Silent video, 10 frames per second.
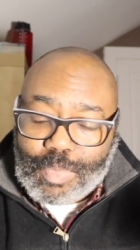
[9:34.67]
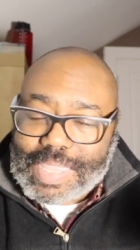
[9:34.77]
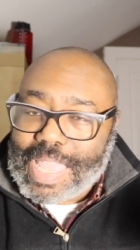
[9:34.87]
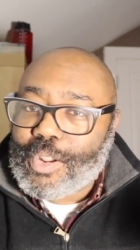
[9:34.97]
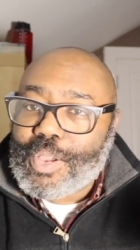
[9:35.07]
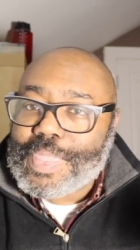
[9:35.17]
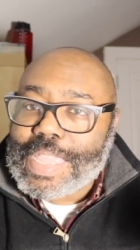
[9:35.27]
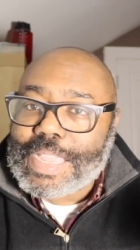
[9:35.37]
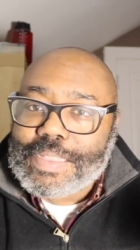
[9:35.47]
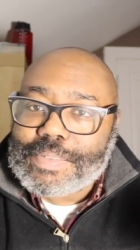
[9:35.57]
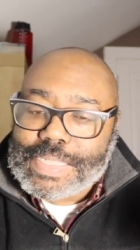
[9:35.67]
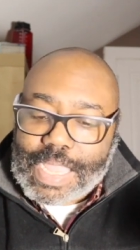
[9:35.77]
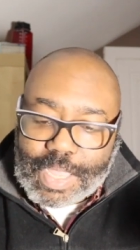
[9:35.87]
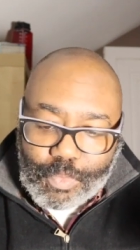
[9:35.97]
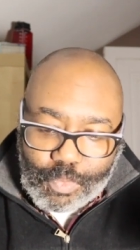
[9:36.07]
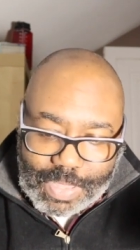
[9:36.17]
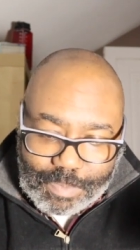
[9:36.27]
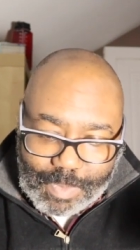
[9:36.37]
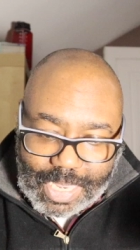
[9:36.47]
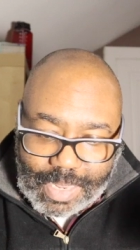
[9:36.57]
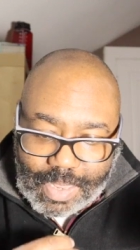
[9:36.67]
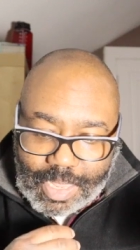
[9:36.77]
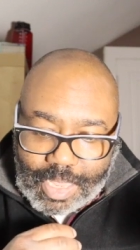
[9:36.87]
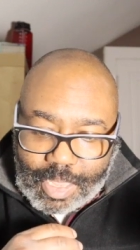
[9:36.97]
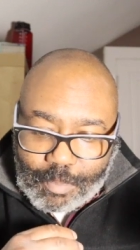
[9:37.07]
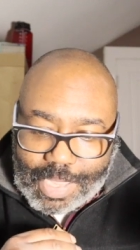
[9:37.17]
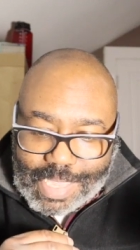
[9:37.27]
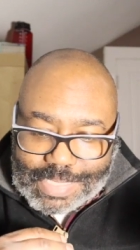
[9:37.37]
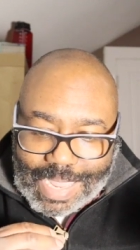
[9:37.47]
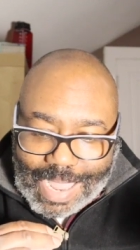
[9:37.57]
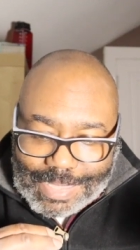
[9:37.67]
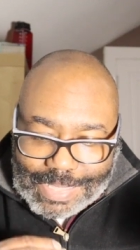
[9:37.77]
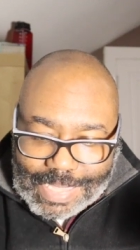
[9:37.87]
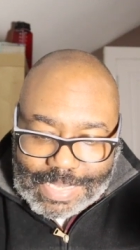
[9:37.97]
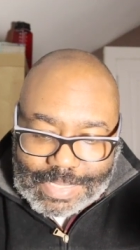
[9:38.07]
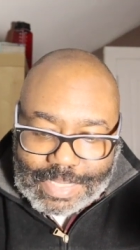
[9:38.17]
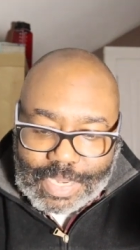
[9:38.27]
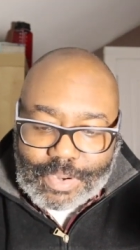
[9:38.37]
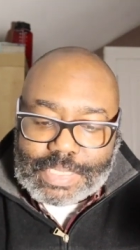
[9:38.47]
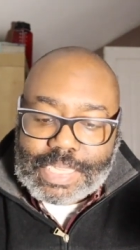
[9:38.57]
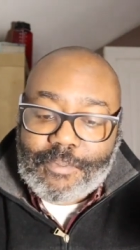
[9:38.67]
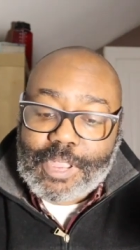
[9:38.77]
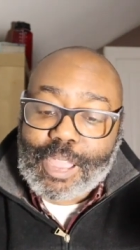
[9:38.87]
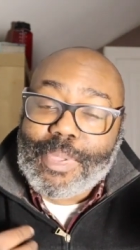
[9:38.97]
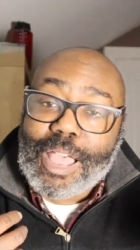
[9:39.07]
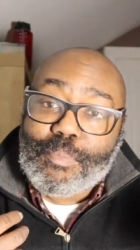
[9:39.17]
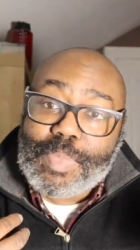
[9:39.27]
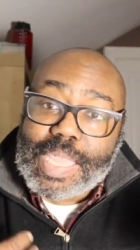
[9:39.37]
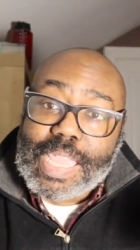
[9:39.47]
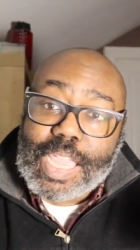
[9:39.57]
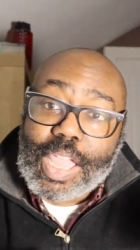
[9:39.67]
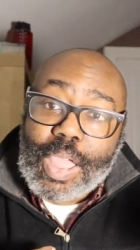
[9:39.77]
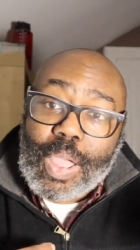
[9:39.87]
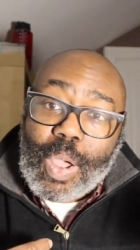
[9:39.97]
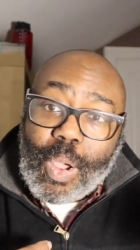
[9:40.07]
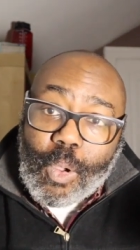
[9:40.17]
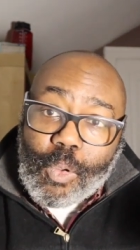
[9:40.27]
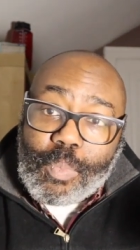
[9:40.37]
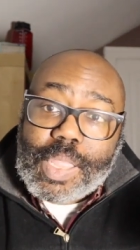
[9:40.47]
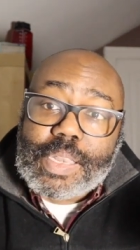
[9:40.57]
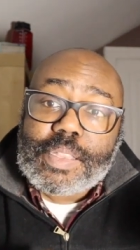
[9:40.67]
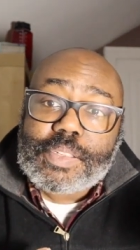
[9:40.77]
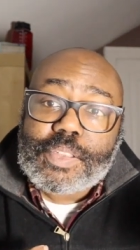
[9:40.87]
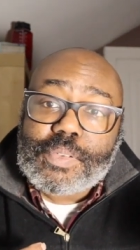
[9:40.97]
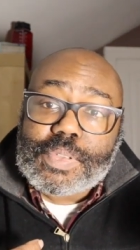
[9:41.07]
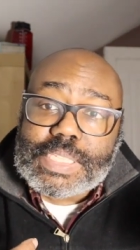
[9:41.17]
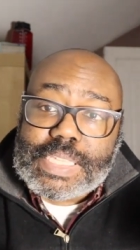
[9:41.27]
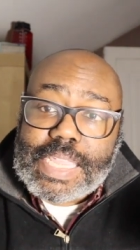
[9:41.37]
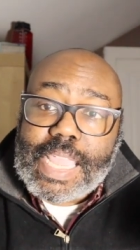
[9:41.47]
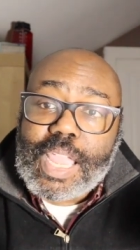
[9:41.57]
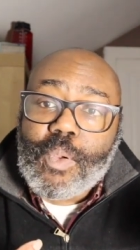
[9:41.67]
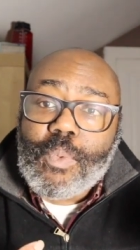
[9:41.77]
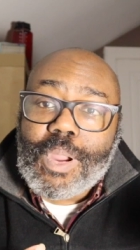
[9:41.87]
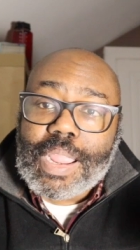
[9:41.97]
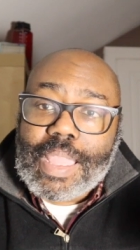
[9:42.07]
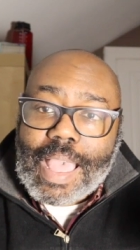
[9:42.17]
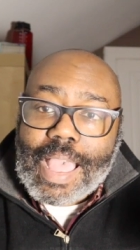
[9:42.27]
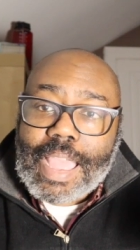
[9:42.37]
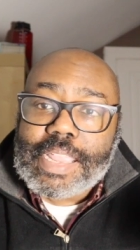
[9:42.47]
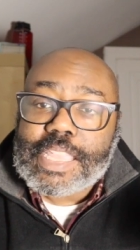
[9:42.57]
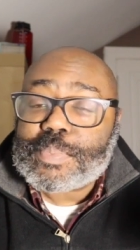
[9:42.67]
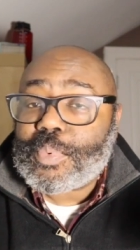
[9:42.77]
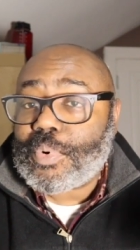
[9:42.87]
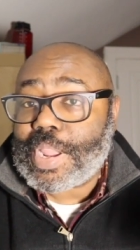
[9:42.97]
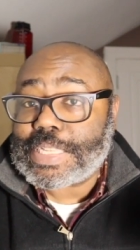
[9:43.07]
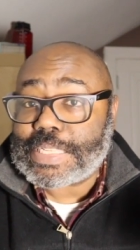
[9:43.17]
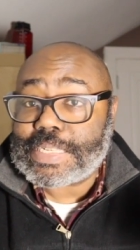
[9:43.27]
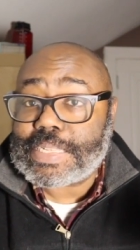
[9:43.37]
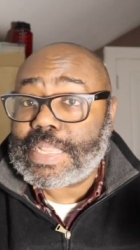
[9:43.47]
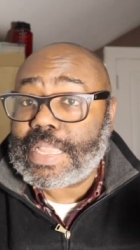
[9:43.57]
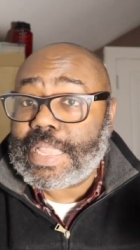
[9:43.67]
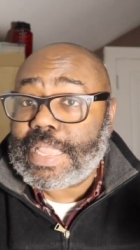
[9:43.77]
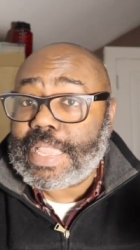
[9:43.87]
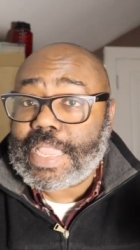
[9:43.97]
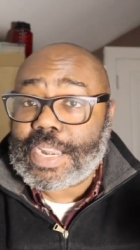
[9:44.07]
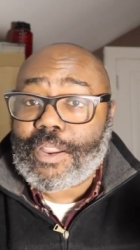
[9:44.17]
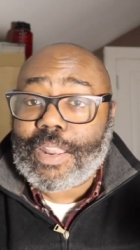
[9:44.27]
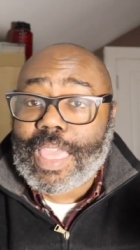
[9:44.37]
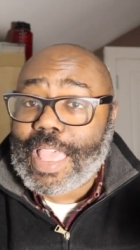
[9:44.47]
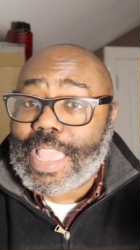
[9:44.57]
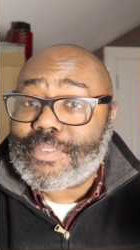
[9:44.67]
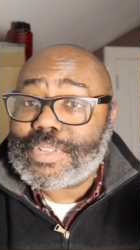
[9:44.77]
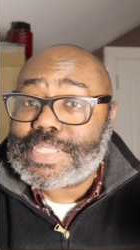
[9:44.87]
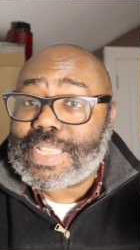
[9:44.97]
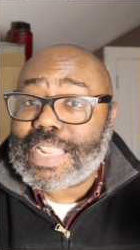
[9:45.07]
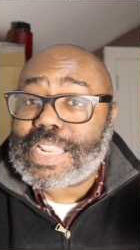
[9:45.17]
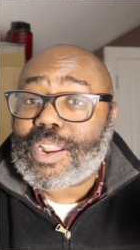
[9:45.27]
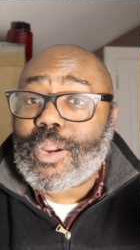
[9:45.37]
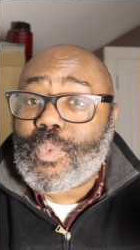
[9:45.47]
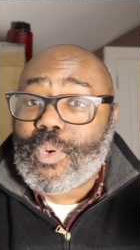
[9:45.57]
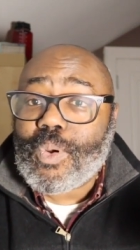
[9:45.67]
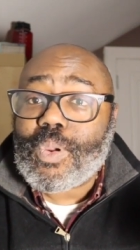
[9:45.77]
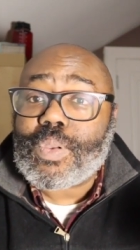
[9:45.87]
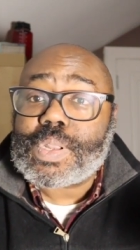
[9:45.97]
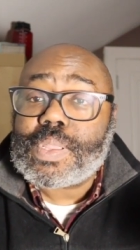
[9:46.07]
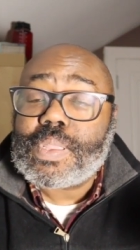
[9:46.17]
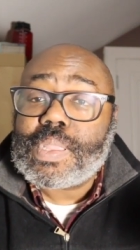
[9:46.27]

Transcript: But that whole thing stuck with me, because I think that there is something about being open to seeing where God is present in our lives and in our world.